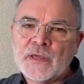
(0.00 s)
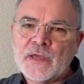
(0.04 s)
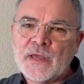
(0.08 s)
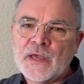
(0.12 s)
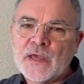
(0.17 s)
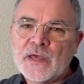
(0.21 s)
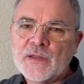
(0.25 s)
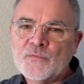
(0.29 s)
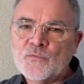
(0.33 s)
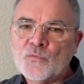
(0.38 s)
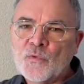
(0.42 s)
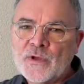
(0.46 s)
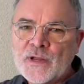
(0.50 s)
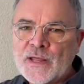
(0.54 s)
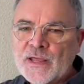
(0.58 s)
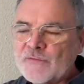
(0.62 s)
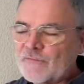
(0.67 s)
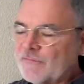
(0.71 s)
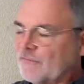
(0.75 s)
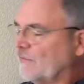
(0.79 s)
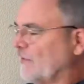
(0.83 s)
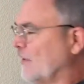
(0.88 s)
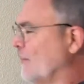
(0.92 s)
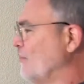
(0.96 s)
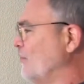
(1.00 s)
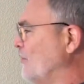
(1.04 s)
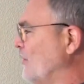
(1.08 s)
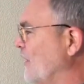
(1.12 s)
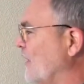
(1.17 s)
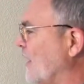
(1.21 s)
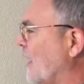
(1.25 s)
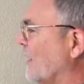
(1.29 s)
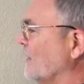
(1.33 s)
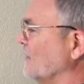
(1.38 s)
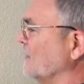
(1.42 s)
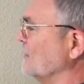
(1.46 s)
And when I flipped
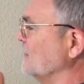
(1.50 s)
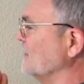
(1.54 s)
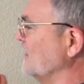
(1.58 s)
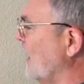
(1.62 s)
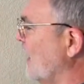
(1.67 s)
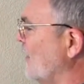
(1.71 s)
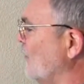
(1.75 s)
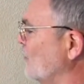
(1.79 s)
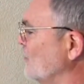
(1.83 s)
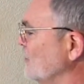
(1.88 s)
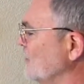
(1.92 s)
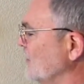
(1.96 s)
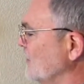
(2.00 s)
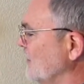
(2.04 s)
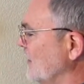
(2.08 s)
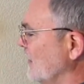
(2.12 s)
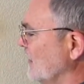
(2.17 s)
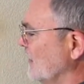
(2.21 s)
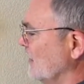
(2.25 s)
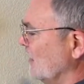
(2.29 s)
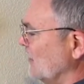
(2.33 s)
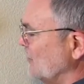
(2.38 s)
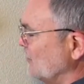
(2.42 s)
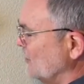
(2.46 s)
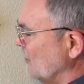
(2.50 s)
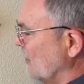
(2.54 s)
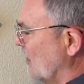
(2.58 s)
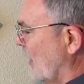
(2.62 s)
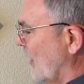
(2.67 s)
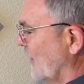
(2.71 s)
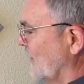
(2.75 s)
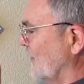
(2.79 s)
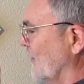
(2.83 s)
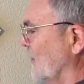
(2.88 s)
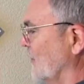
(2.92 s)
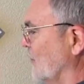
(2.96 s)
it, I sandwiched it, and you
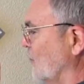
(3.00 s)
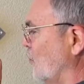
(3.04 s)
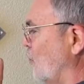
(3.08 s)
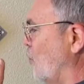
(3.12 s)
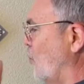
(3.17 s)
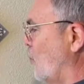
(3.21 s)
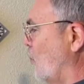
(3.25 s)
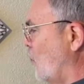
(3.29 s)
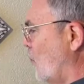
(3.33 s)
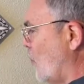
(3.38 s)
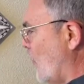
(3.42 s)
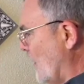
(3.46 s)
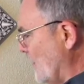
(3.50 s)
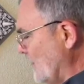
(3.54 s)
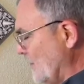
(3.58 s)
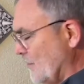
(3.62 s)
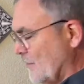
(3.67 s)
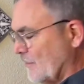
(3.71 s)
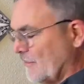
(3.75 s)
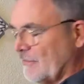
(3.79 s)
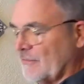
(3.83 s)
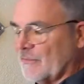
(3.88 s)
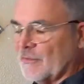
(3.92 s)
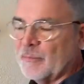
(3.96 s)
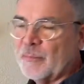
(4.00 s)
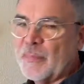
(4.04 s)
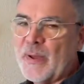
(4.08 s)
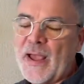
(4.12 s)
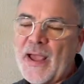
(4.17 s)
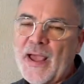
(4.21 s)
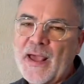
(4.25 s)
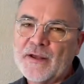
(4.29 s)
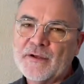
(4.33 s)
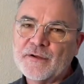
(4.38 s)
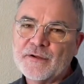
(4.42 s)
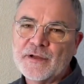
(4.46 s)
got this wonderful
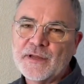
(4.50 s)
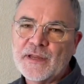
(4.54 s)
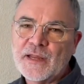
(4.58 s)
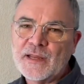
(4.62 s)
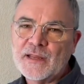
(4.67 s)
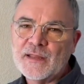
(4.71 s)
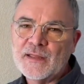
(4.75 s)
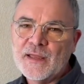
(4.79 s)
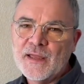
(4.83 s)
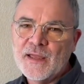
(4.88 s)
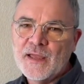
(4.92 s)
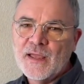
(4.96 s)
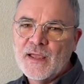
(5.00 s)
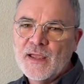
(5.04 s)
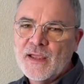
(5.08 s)
patterning,